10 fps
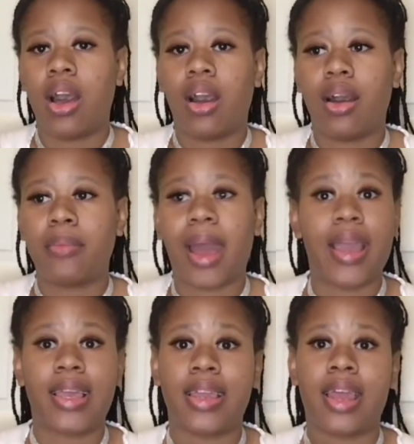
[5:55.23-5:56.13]

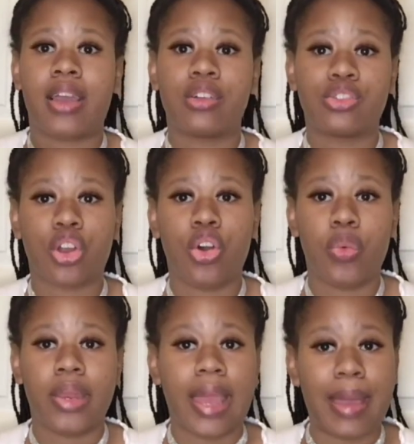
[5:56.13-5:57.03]
I cannot
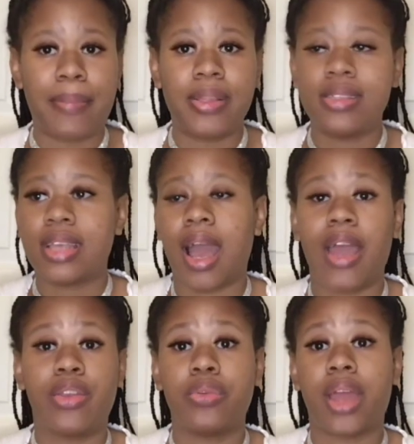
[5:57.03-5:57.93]
control when it happens.
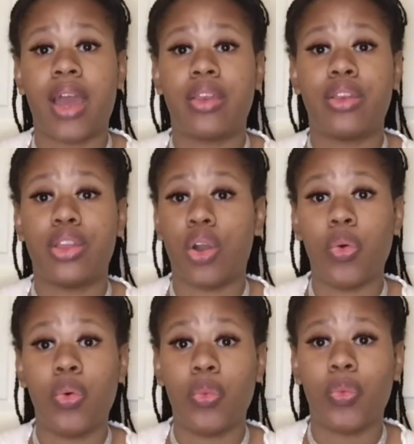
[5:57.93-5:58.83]
I do not
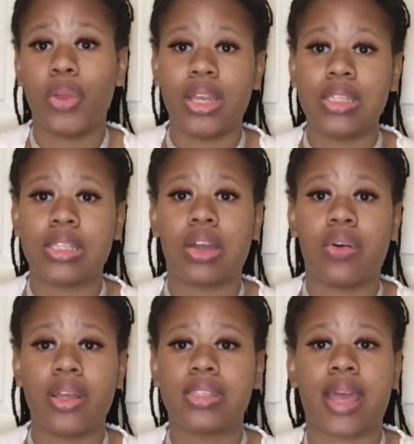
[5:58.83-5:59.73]
know when it's
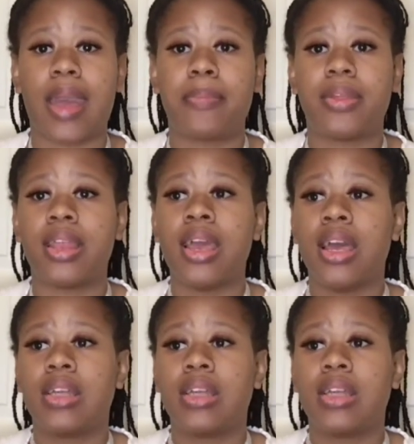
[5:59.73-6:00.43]
going to happen.